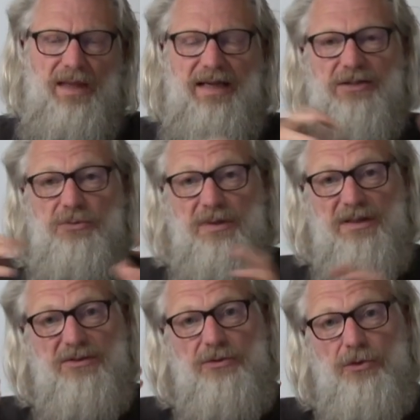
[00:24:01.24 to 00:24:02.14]
as well
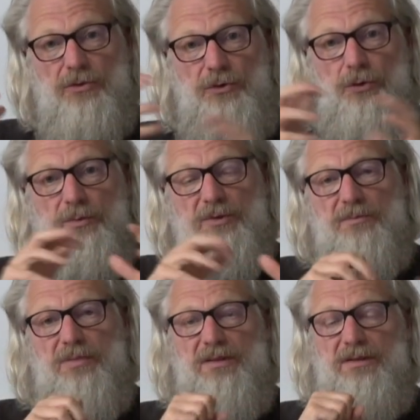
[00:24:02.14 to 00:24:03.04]
as non-human
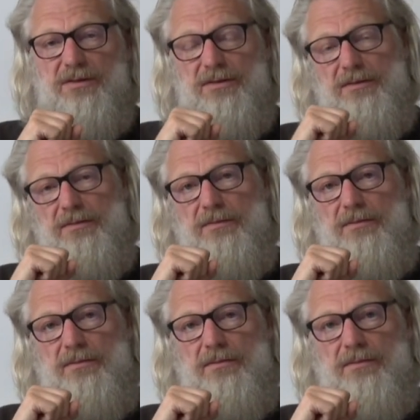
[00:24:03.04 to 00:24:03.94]
players,
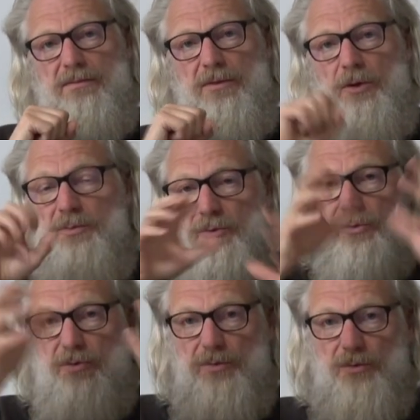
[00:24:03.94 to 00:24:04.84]
up to the